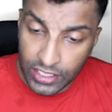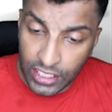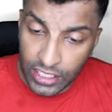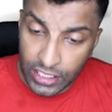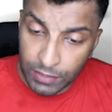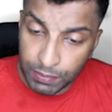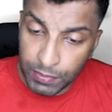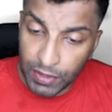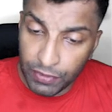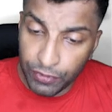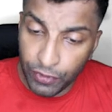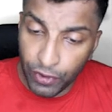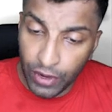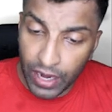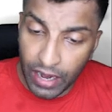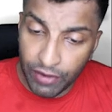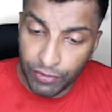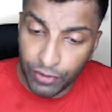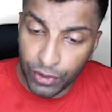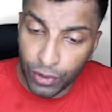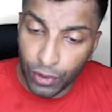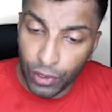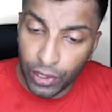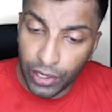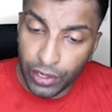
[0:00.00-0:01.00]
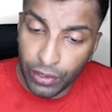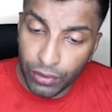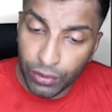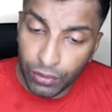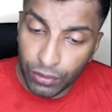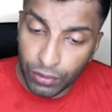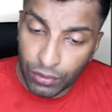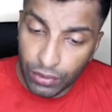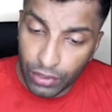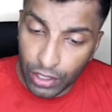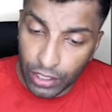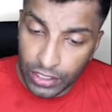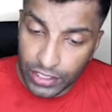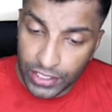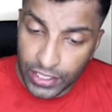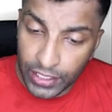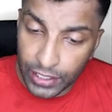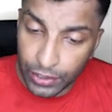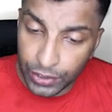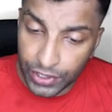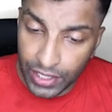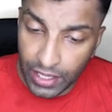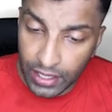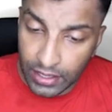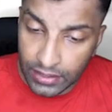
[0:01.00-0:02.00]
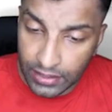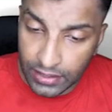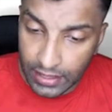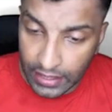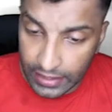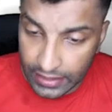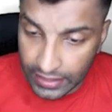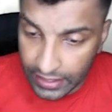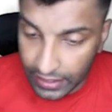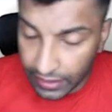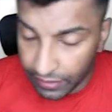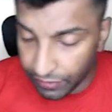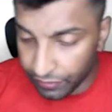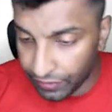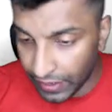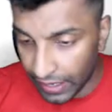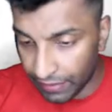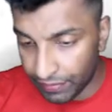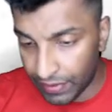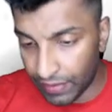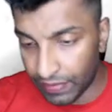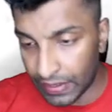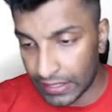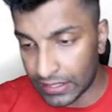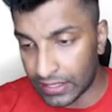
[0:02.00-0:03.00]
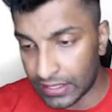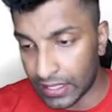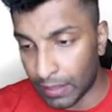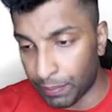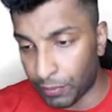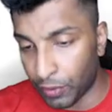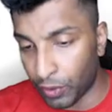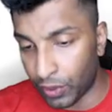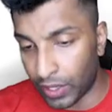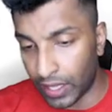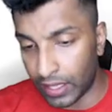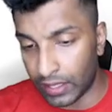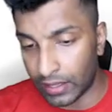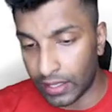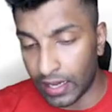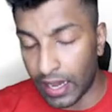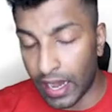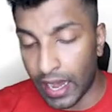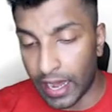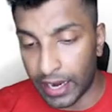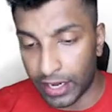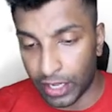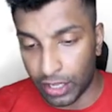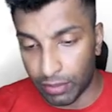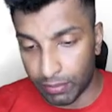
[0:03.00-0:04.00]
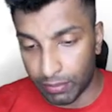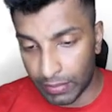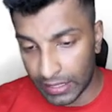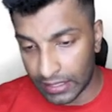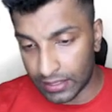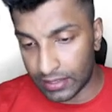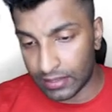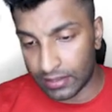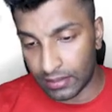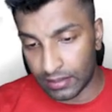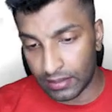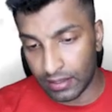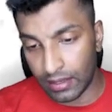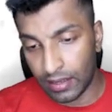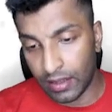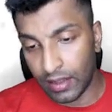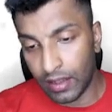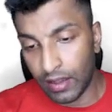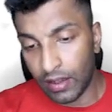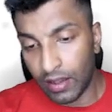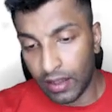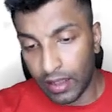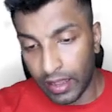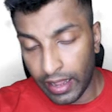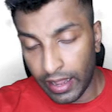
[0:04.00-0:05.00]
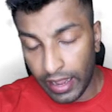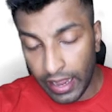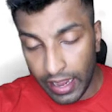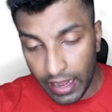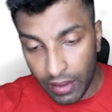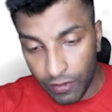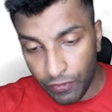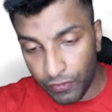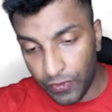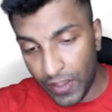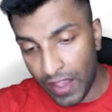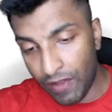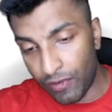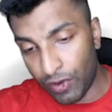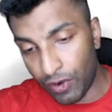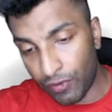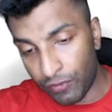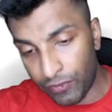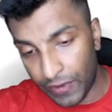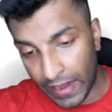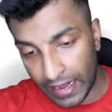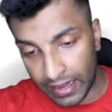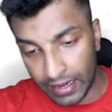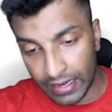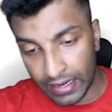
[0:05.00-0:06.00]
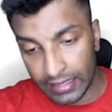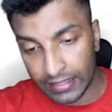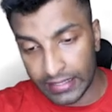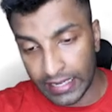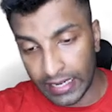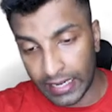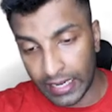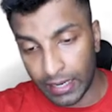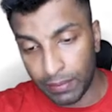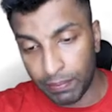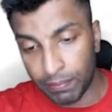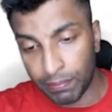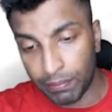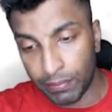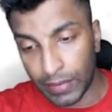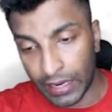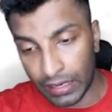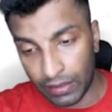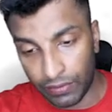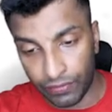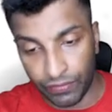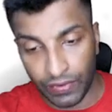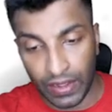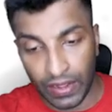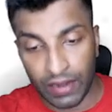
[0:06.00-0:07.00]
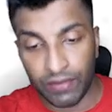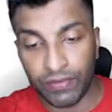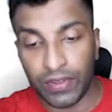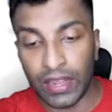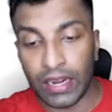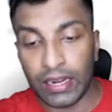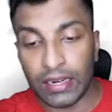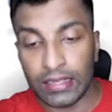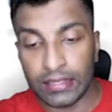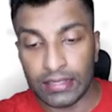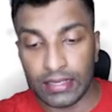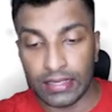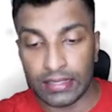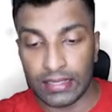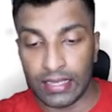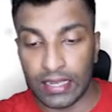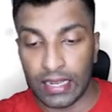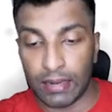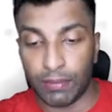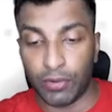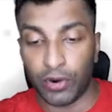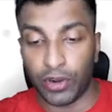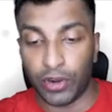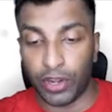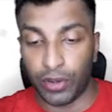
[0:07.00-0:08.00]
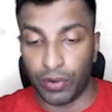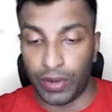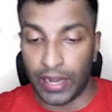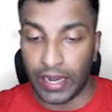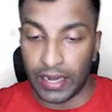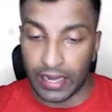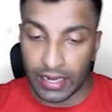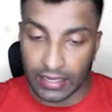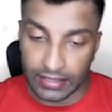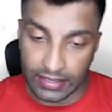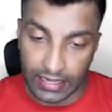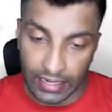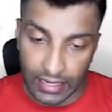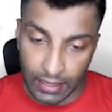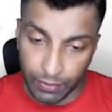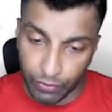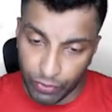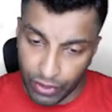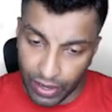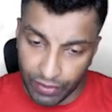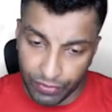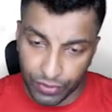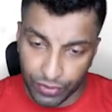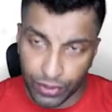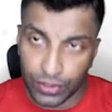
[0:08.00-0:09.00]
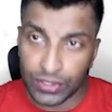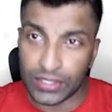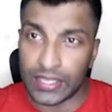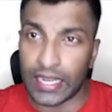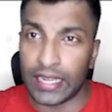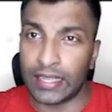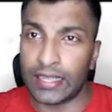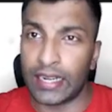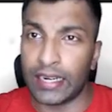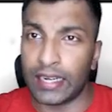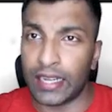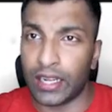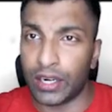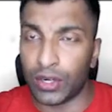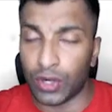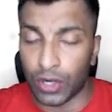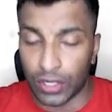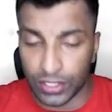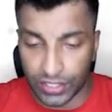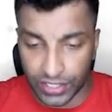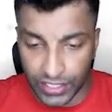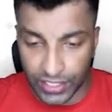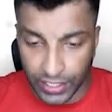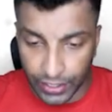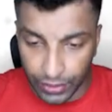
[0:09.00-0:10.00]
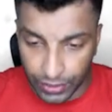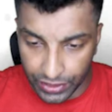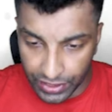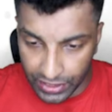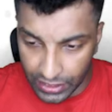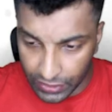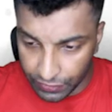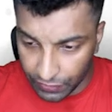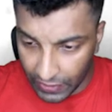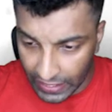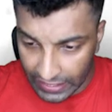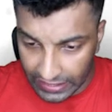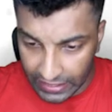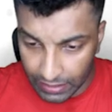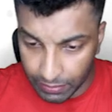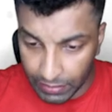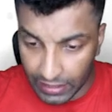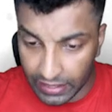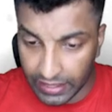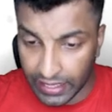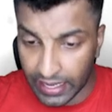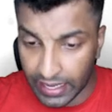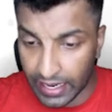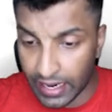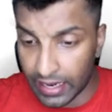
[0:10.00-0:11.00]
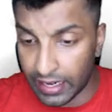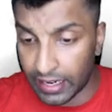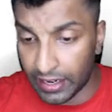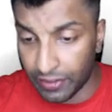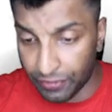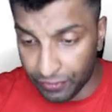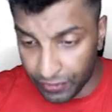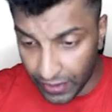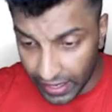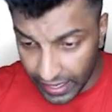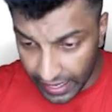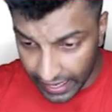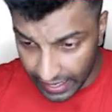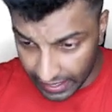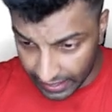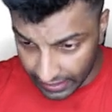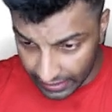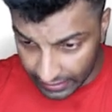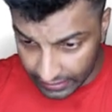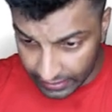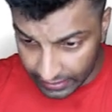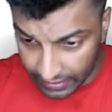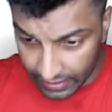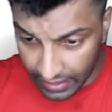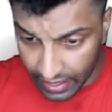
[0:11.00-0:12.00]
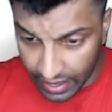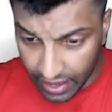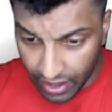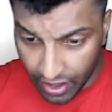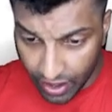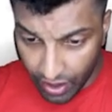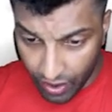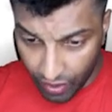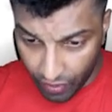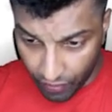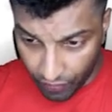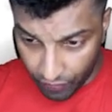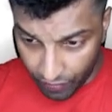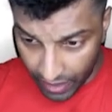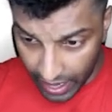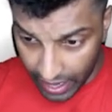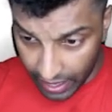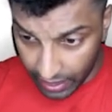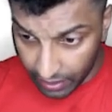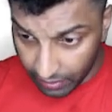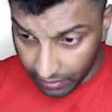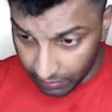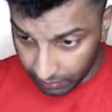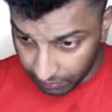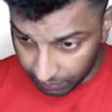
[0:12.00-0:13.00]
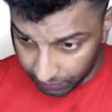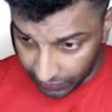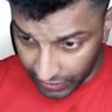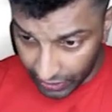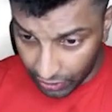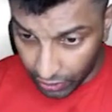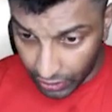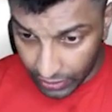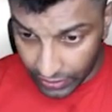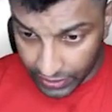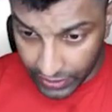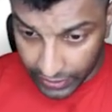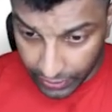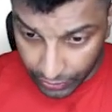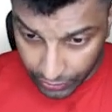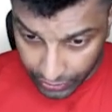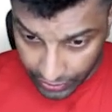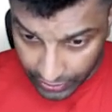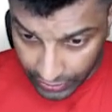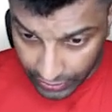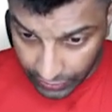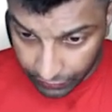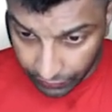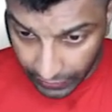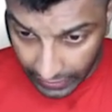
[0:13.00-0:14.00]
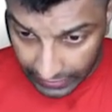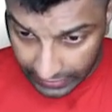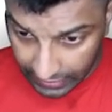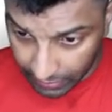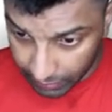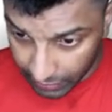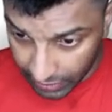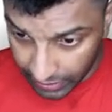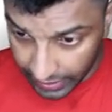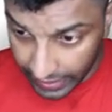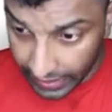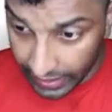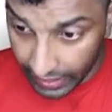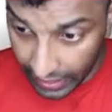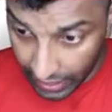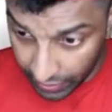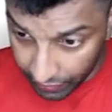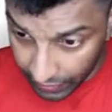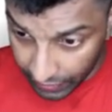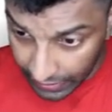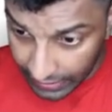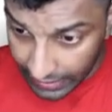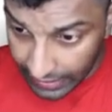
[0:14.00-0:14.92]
just before I've told you, constitution is rigid when we were supporting the arguments in favor of federal setup, but when we are discussing about unitary setup, we have to say that our constitution is flexible. There are different areas where the constitution is flexible, right? Even